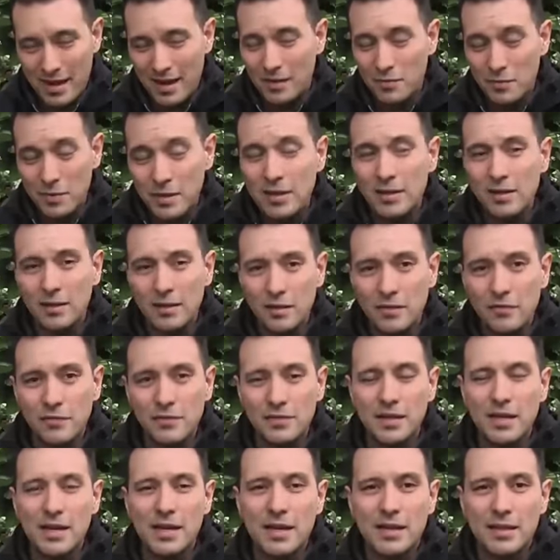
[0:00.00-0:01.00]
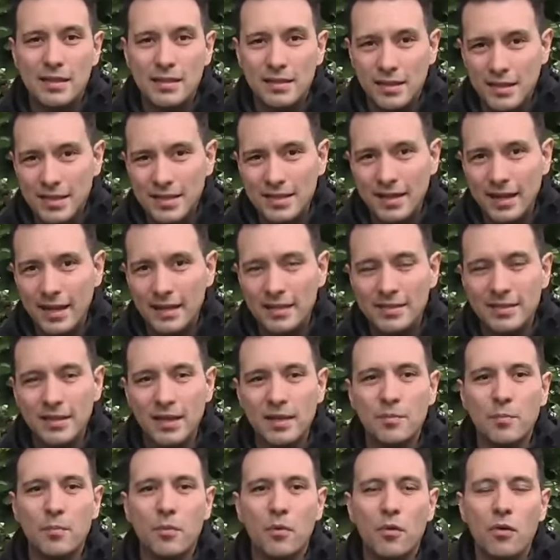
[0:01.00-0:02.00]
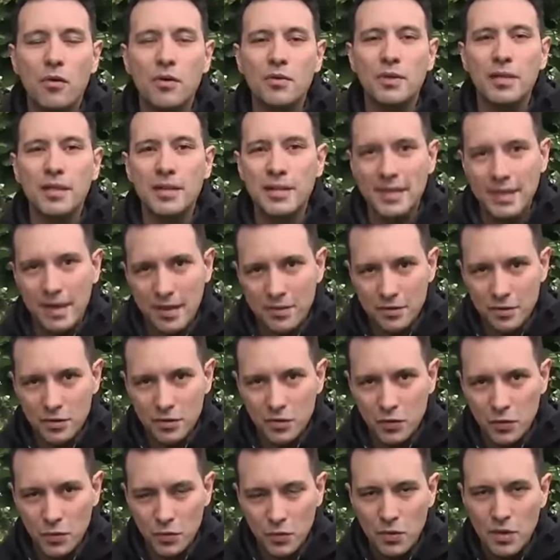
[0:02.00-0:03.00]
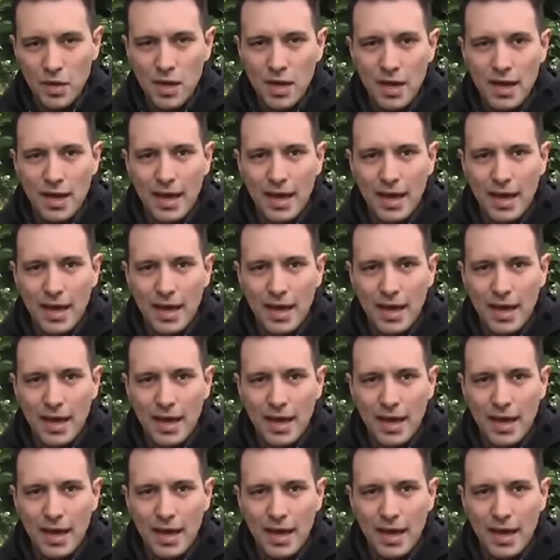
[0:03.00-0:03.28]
I really loved this headset more than the other two.